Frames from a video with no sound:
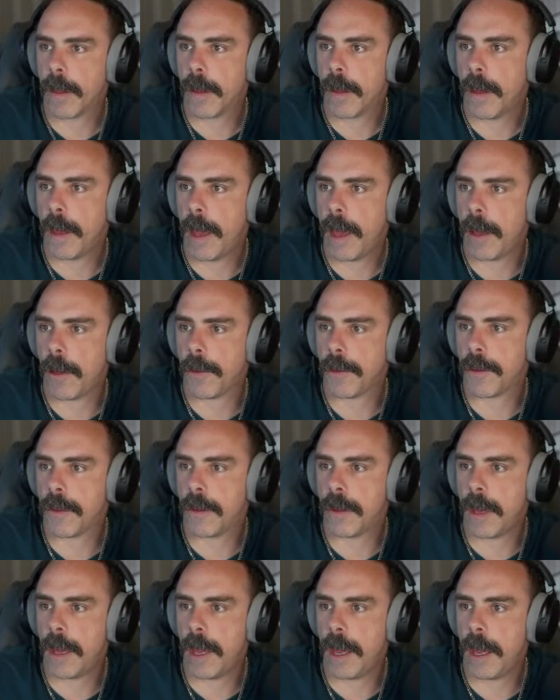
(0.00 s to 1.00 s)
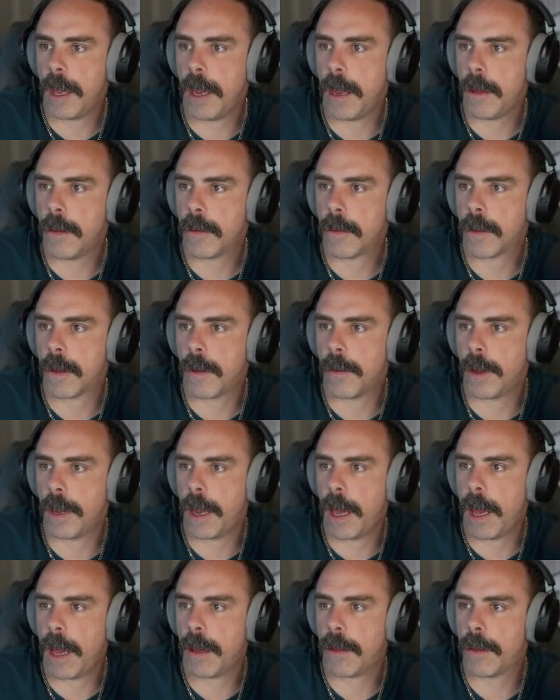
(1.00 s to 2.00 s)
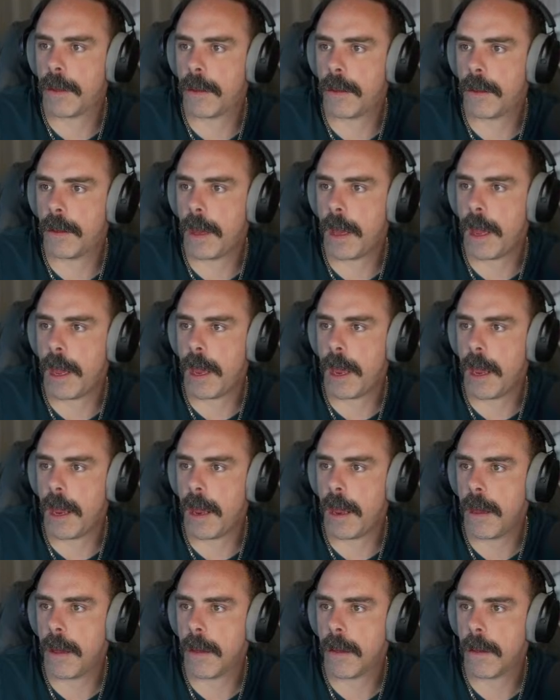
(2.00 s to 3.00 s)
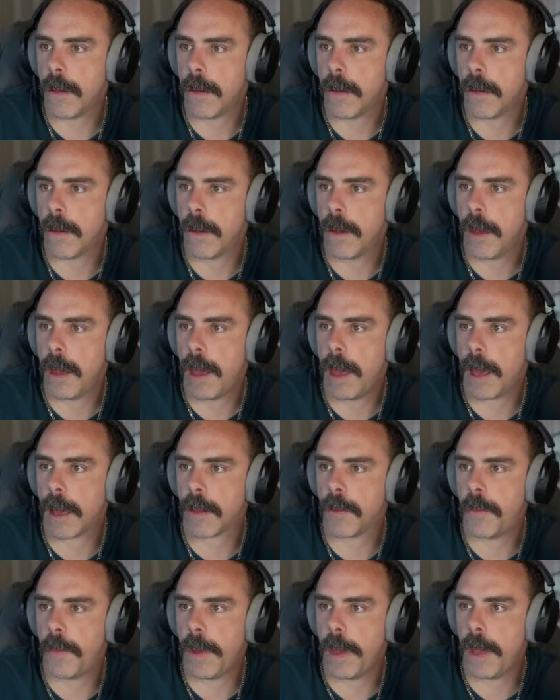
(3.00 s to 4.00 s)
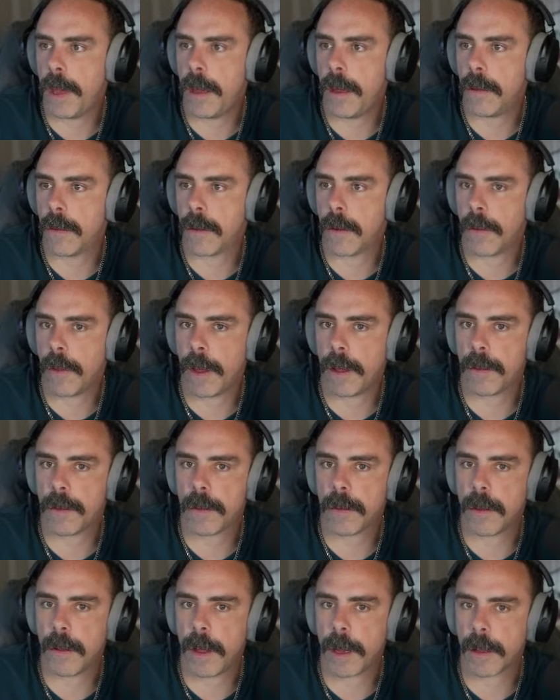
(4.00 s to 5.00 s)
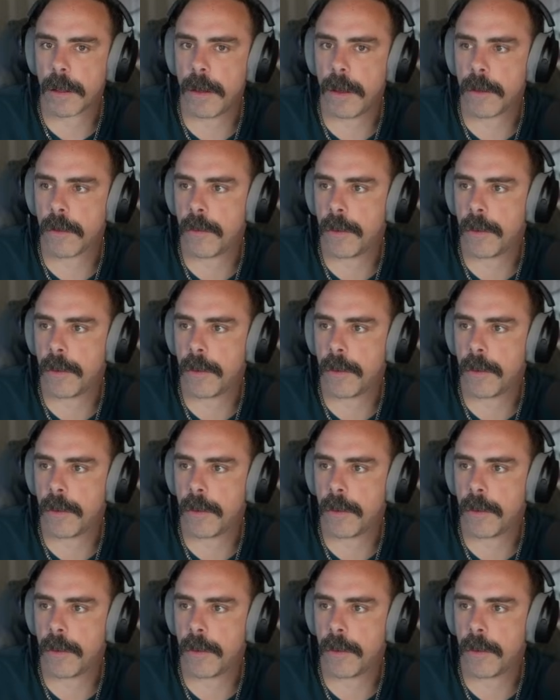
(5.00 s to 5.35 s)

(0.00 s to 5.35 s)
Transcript: LC, so an SC XB. So let's select this one.